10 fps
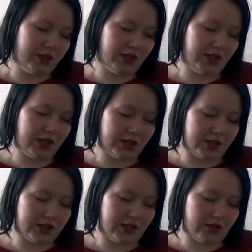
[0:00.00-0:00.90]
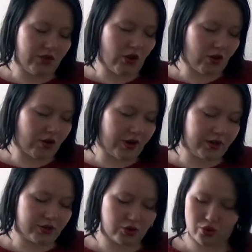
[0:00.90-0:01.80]
been knitting this in car
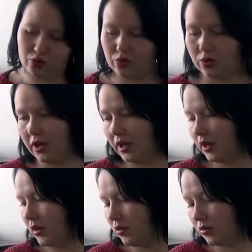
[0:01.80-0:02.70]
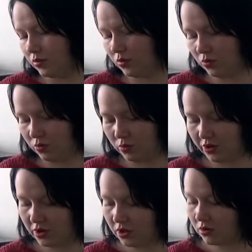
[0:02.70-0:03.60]
and school and
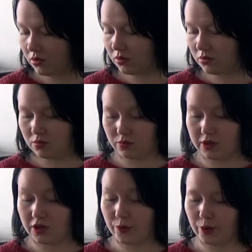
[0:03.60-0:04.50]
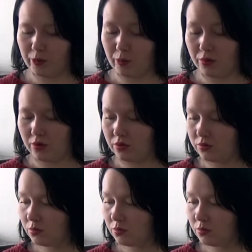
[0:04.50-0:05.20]
whatnot when I remember,